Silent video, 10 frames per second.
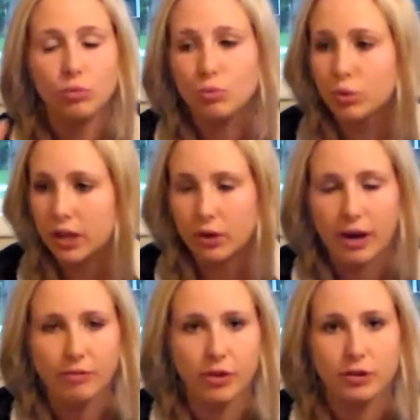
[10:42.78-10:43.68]
Really
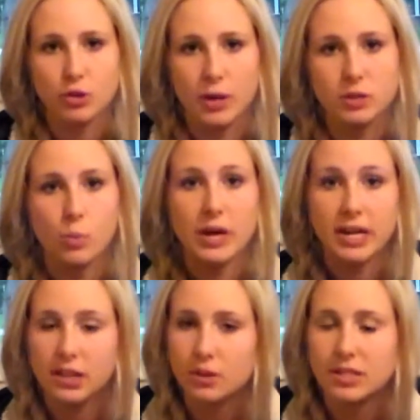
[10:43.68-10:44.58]
great for your joints. We
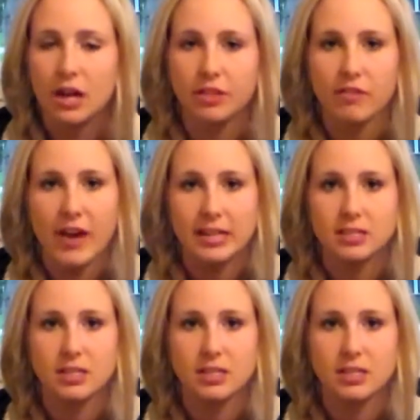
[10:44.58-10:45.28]
need those healthy fats